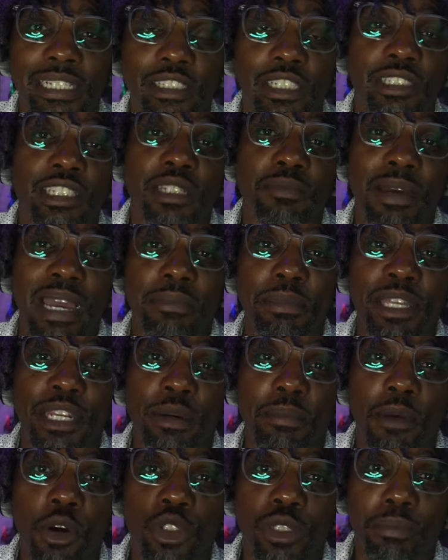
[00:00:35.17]
Look, this might be
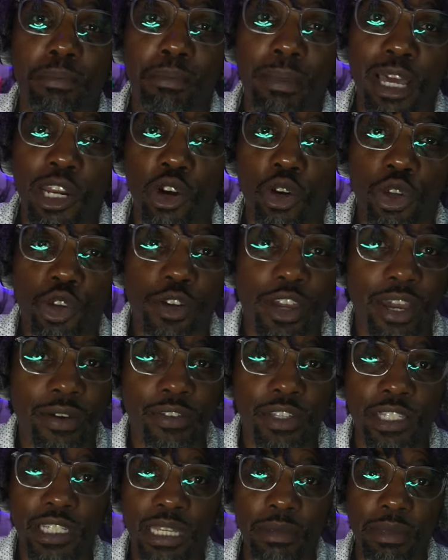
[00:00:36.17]
the most mellow you
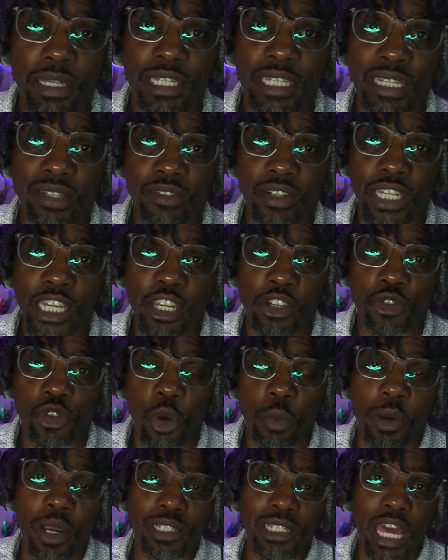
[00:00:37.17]
ever see me give an
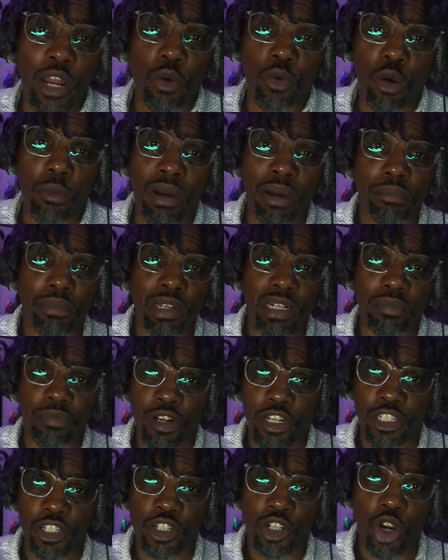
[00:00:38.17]
intro because I don't want my blood
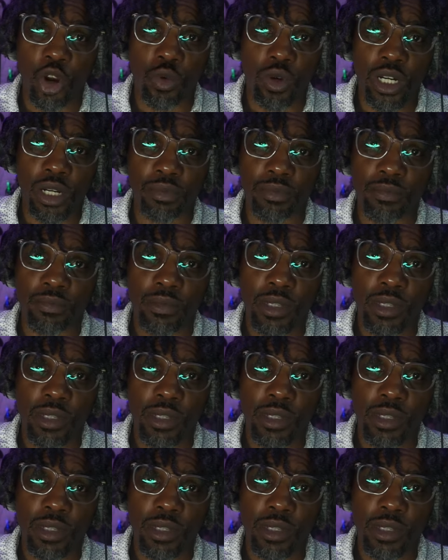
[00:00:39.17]
pressure to go up.